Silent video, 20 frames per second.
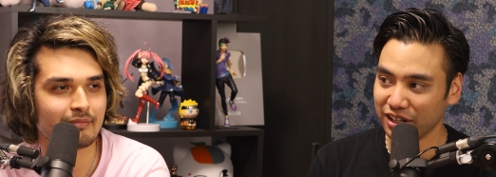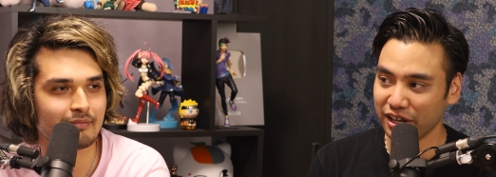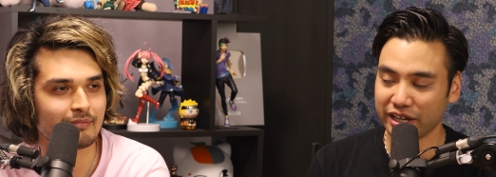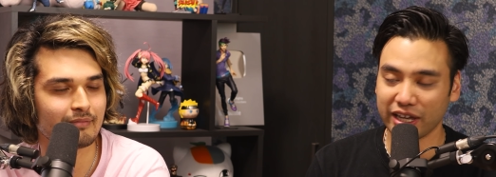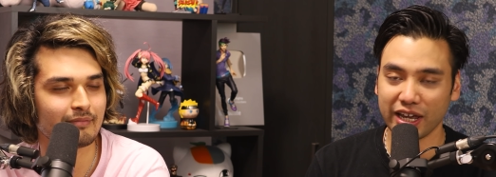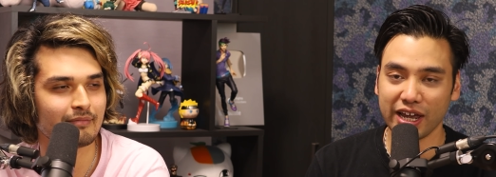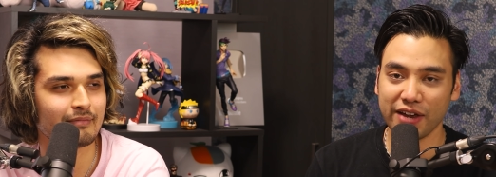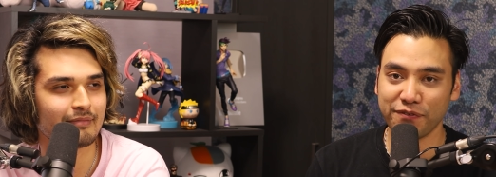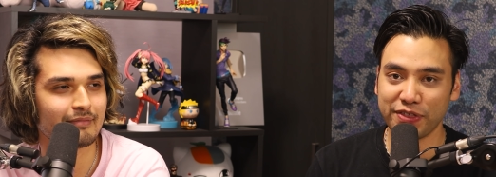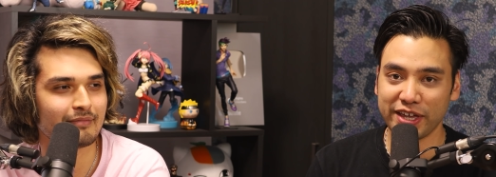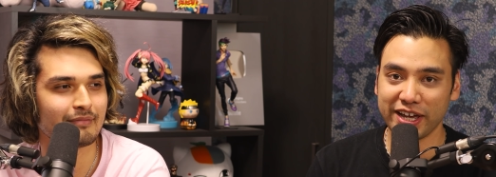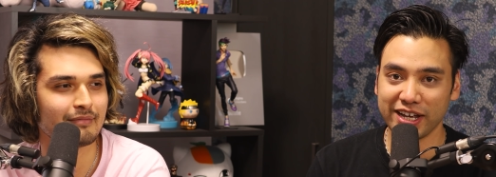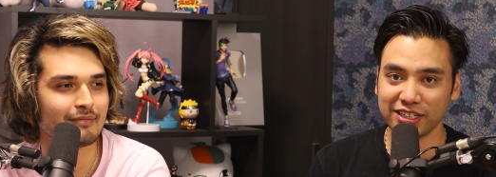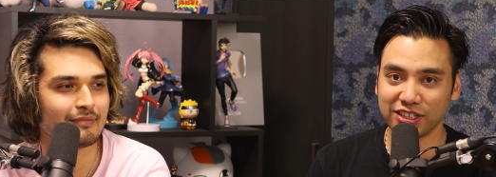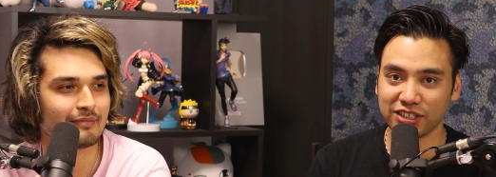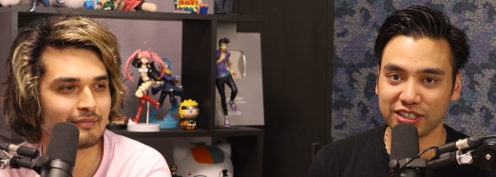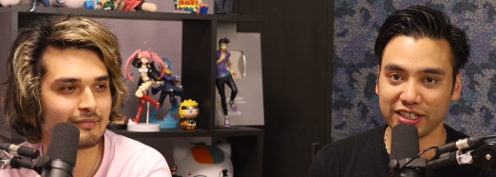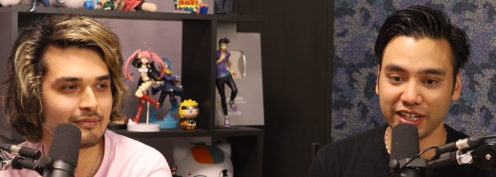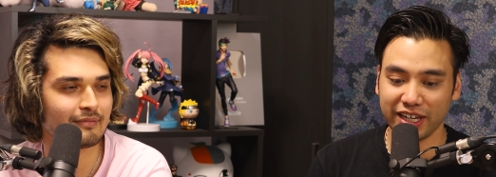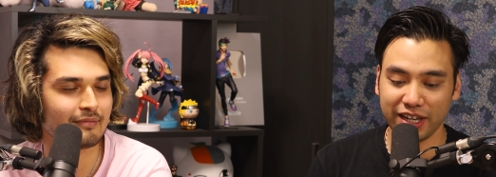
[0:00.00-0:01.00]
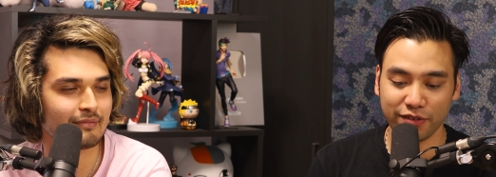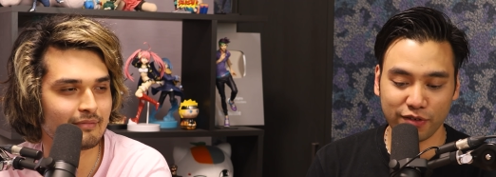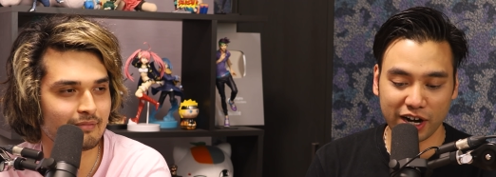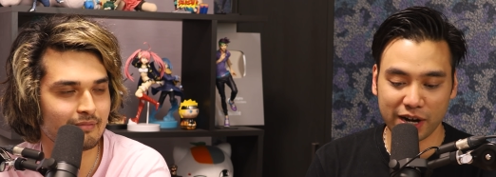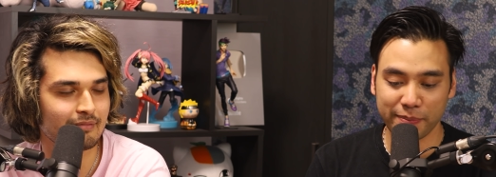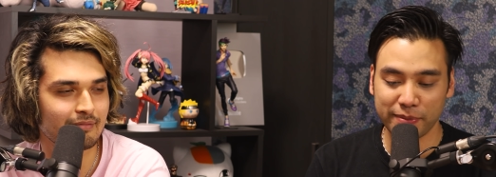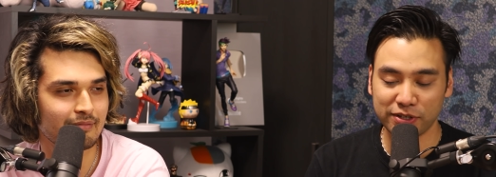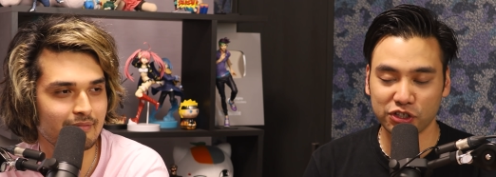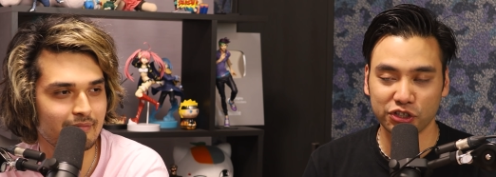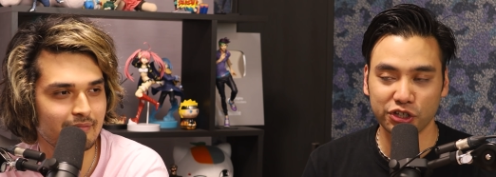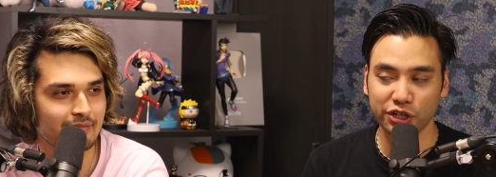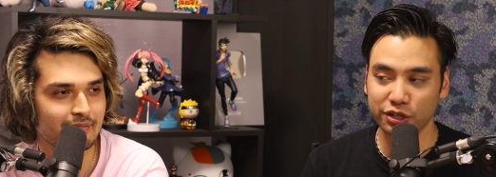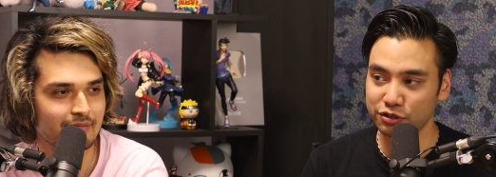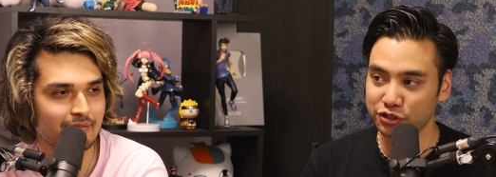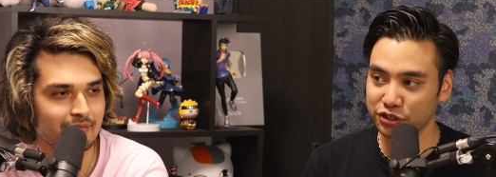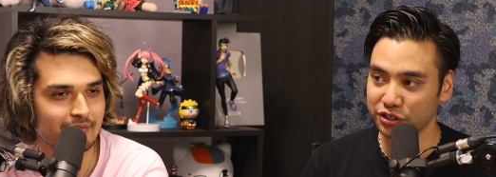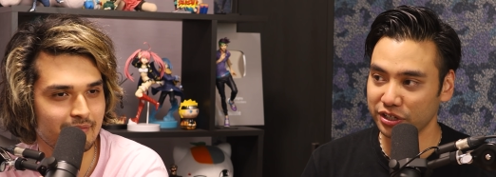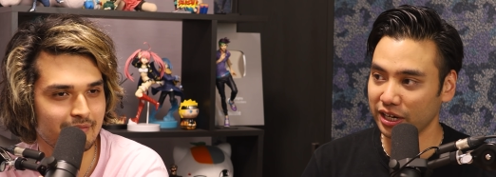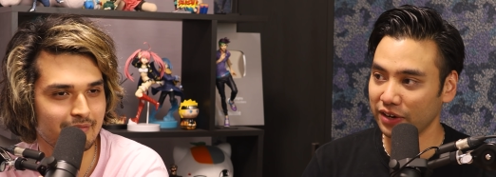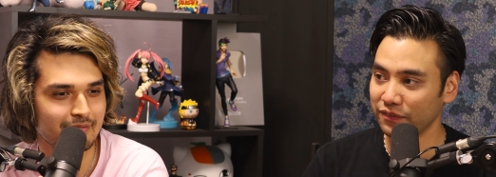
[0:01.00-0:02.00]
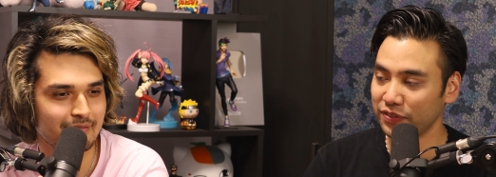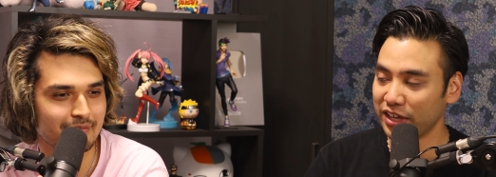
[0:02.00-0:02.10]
Speaker 1: Like he recommends a doujin.